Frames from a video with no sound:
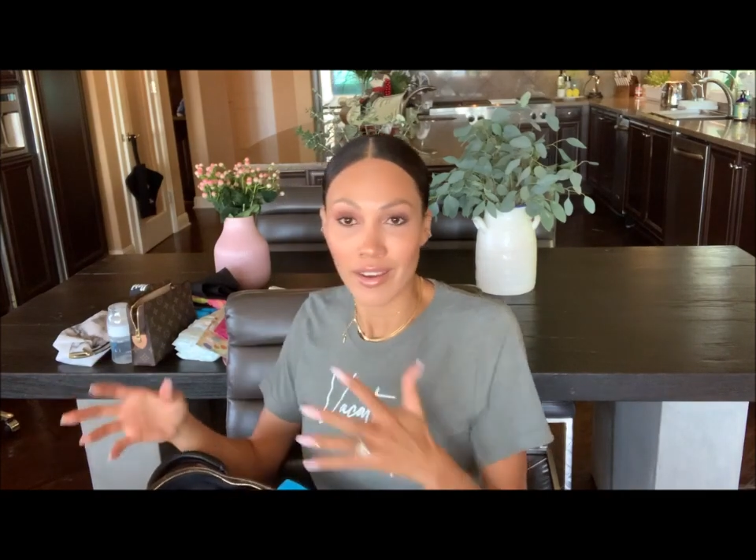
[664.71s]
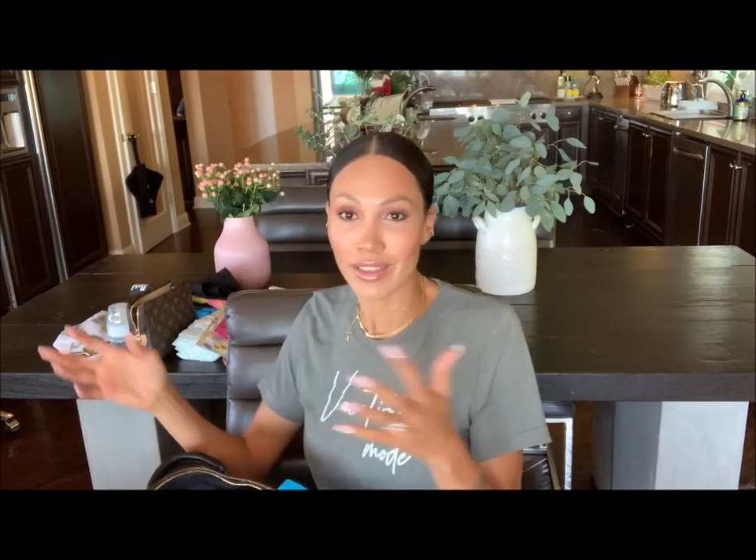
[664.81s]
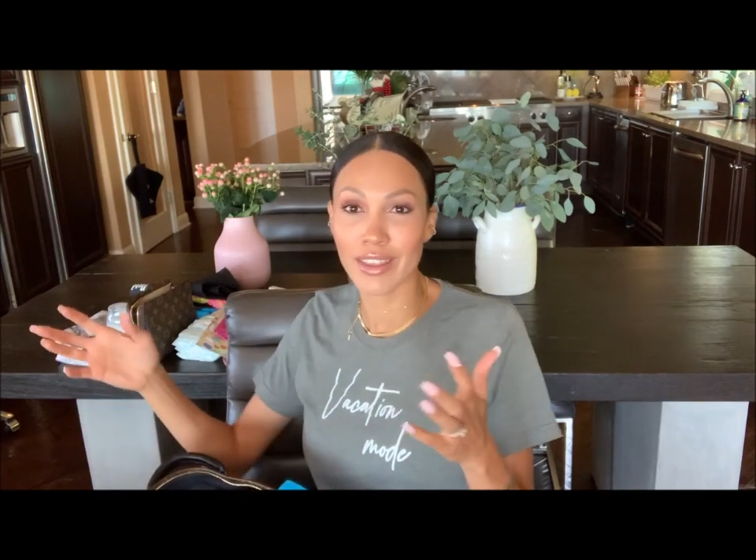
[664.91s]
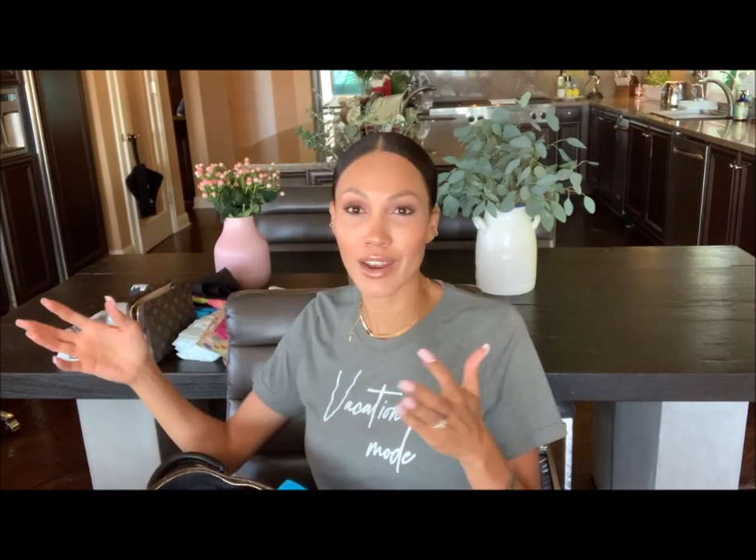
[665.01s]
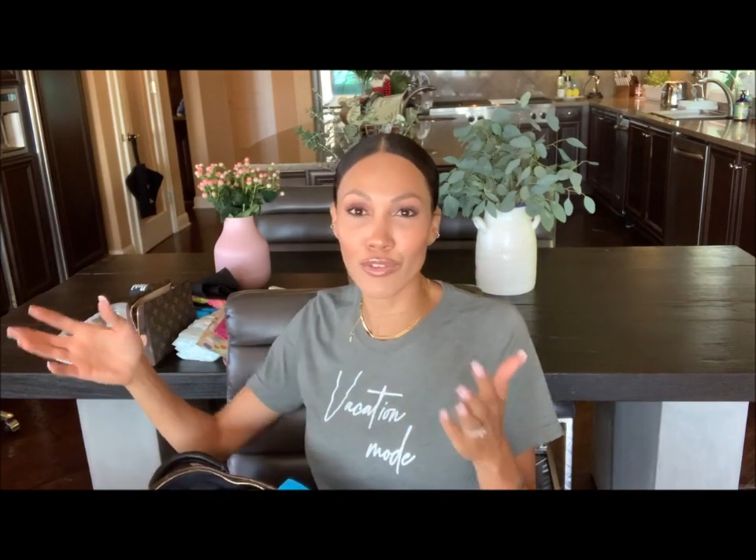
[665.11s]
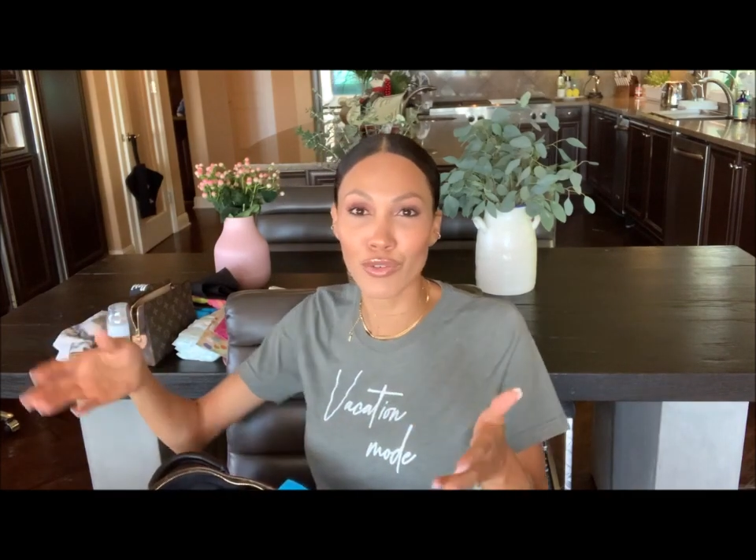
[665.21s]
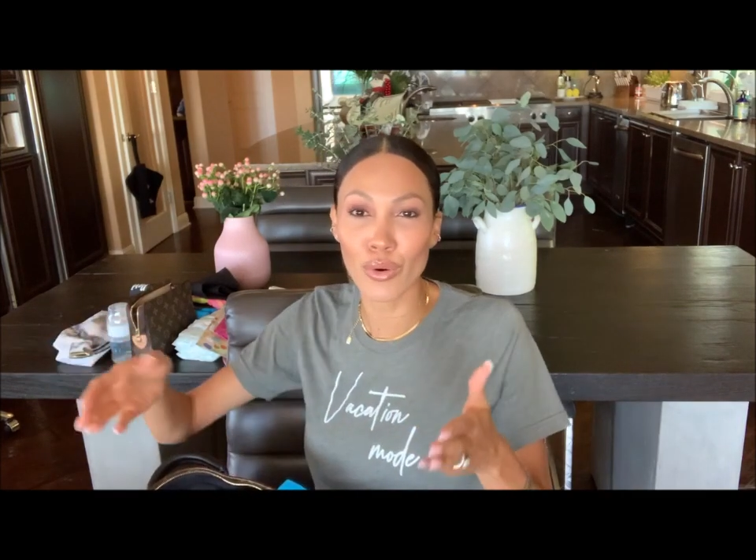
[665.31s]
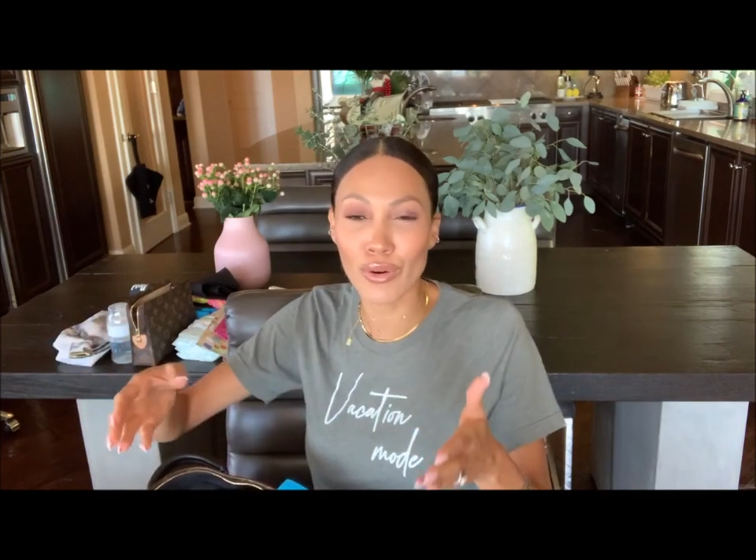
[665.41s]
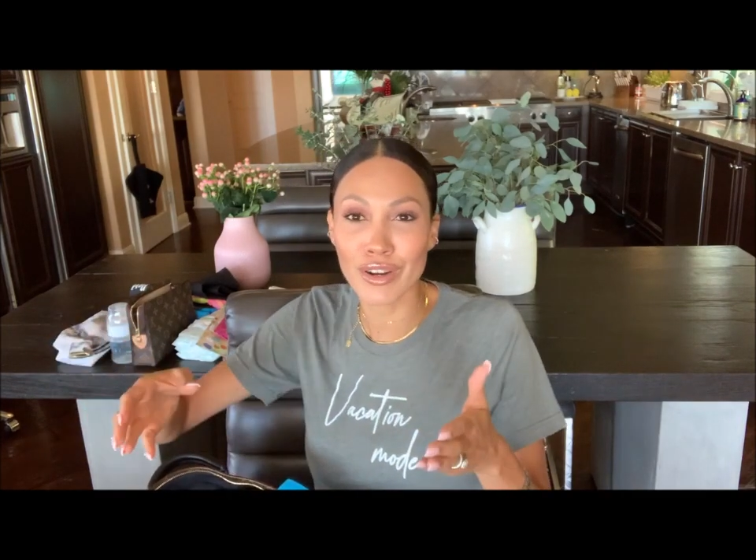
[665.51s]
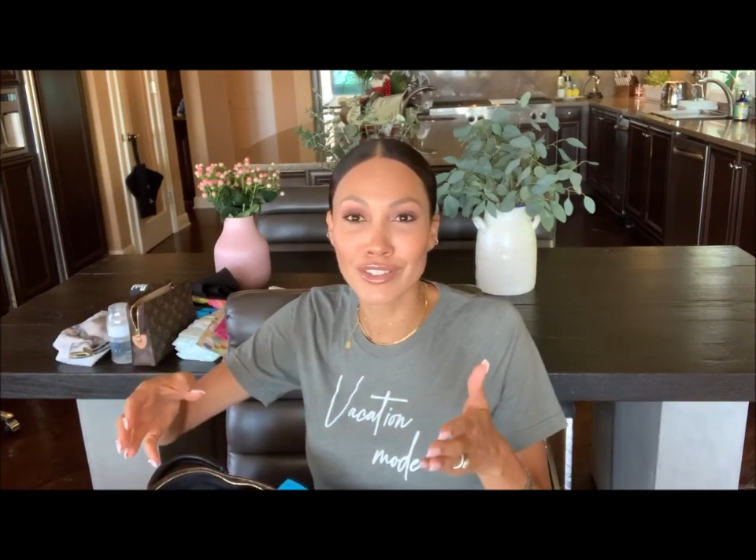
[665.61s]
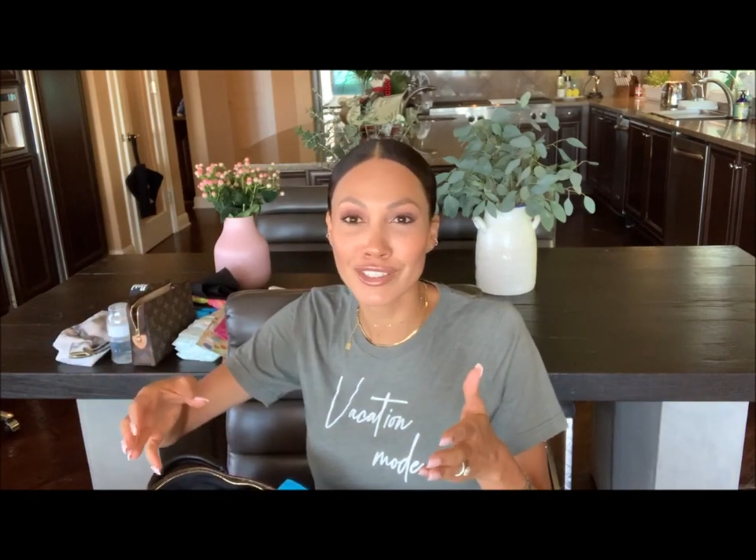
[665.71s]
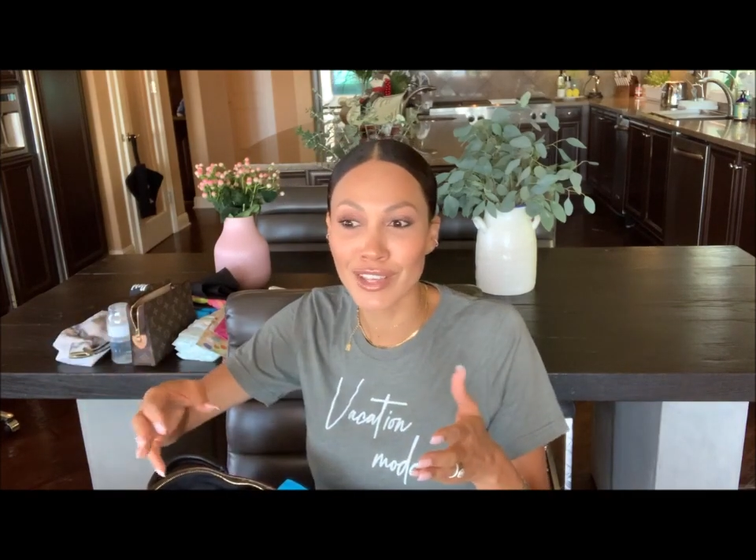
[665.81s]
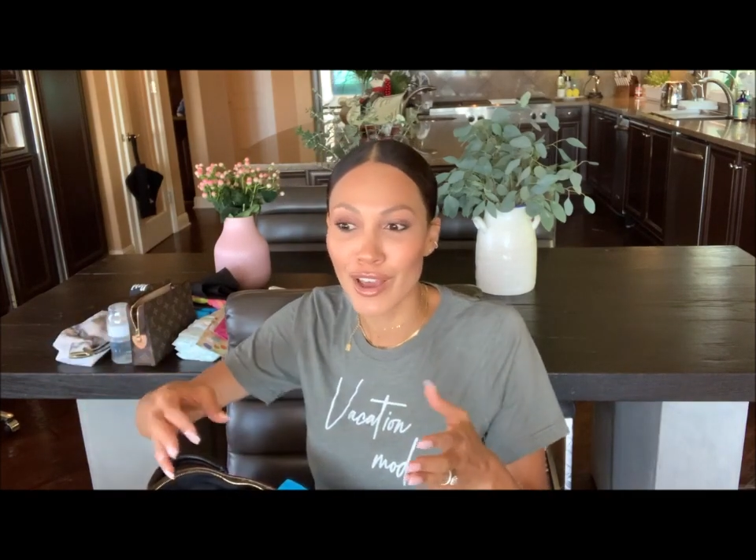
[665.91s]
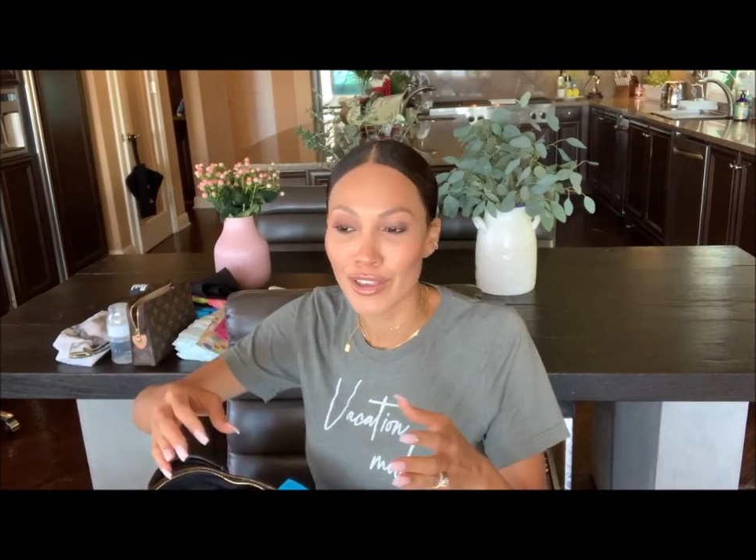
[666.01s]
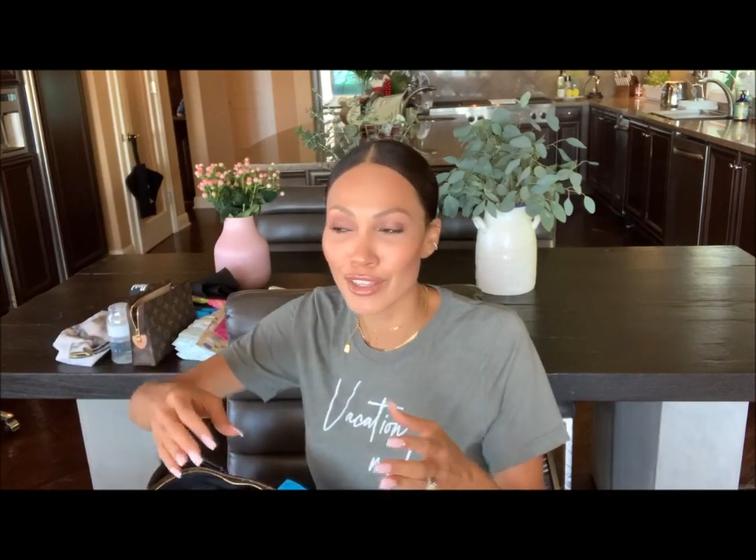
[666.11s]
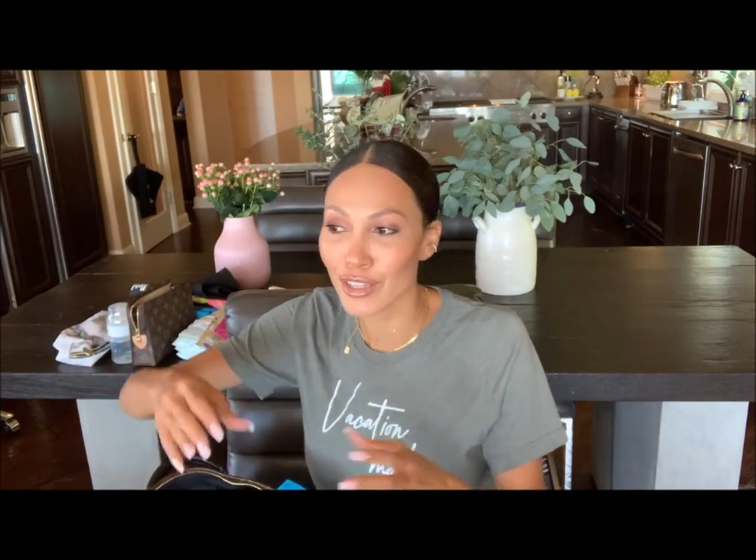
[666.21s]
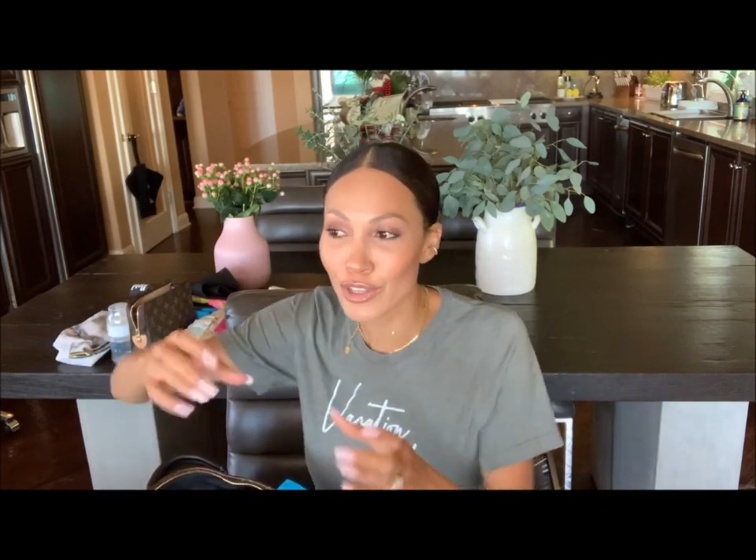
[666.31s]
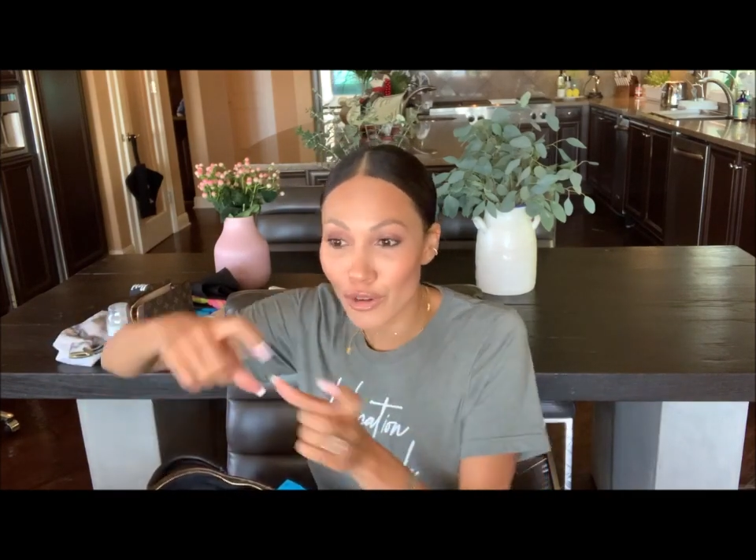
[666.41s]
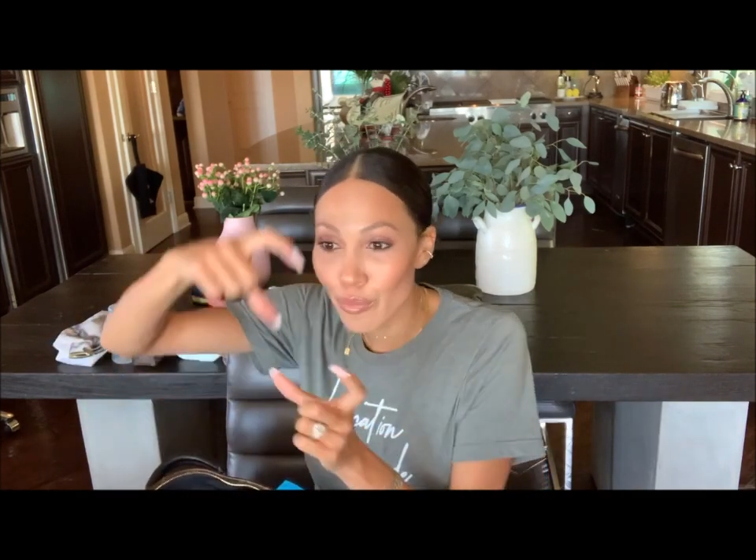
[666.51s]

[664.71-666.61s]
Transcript: And then of course, the little